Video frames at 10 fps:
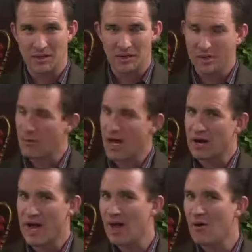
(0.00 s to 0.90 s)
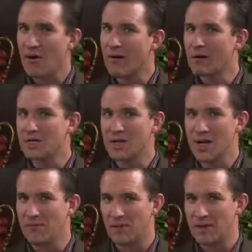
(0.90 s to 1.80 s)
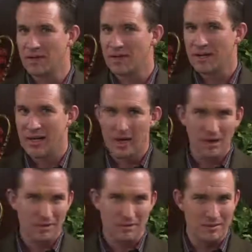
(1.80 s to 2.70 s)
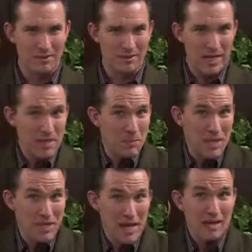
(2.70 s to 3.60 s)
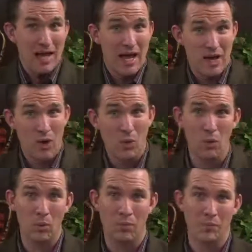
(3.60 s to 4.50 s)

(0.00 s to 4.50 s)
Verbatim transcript: No matter how hard you cover it, how deep you dig that hole,